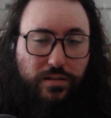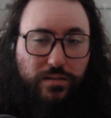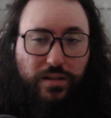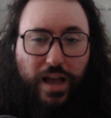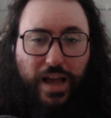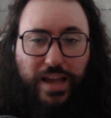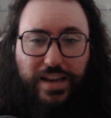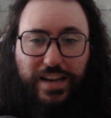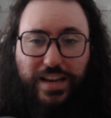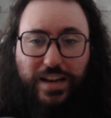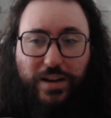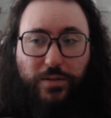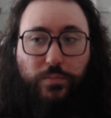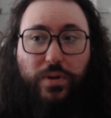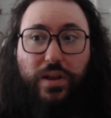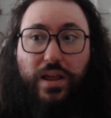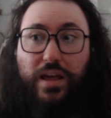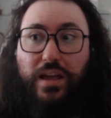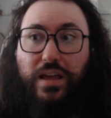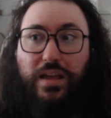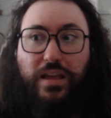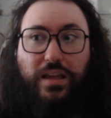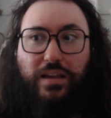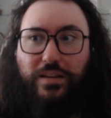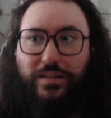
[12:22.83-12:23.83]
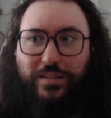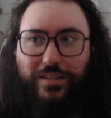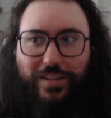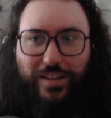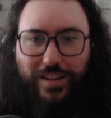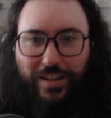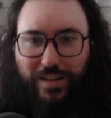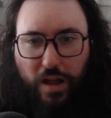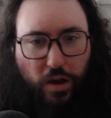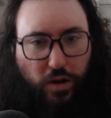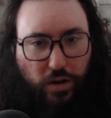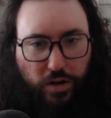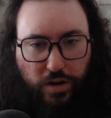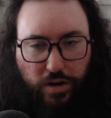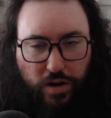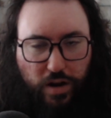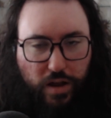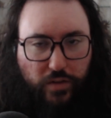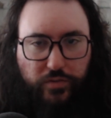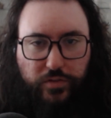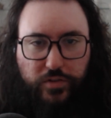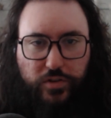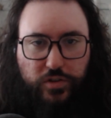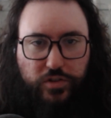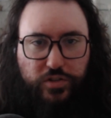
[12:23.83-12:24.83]
I didn't play long
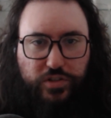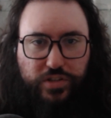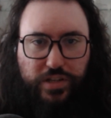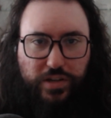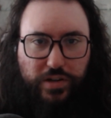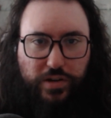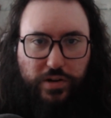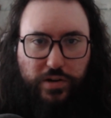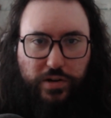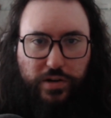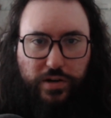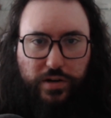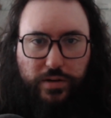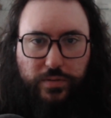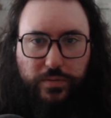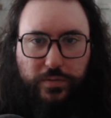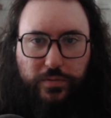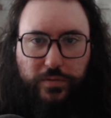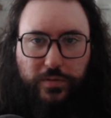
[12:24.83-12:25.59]
enough to see her.